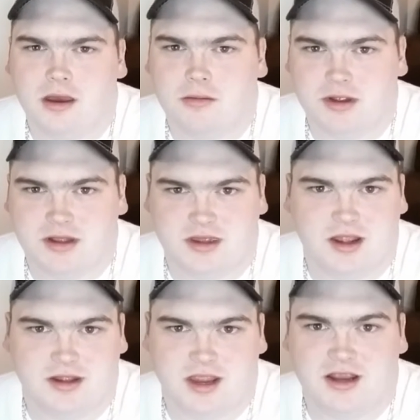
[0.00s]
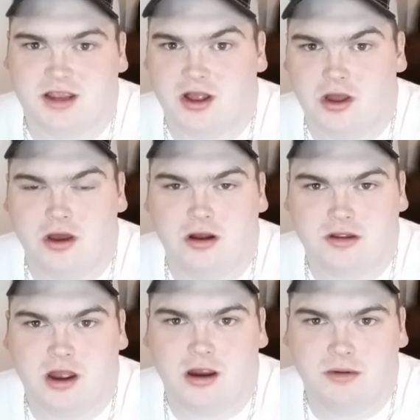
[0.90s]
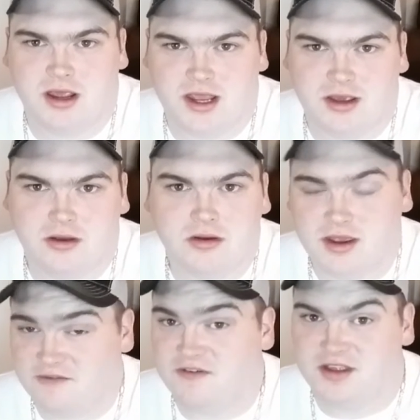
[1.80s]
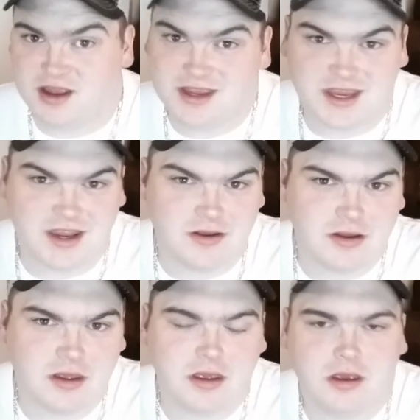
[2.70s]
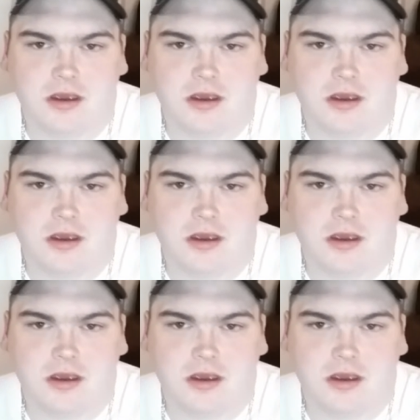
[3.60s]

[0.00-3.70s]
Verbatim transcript: Um, it, it takes a long time to heal, if it does heal.